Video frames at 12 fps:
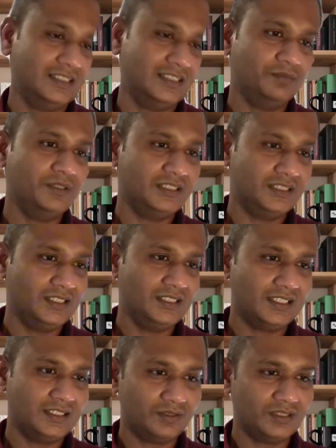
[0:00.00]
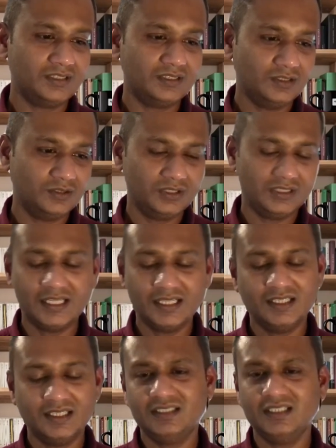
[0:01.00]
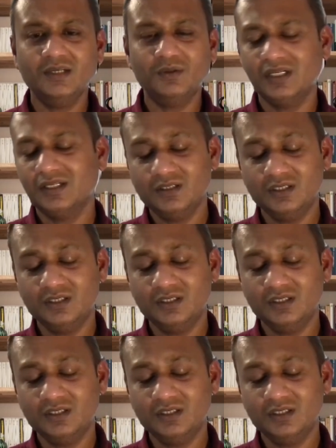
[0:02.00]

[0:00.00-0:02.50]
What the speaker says: DBT, that's what's used. And then there's SQL.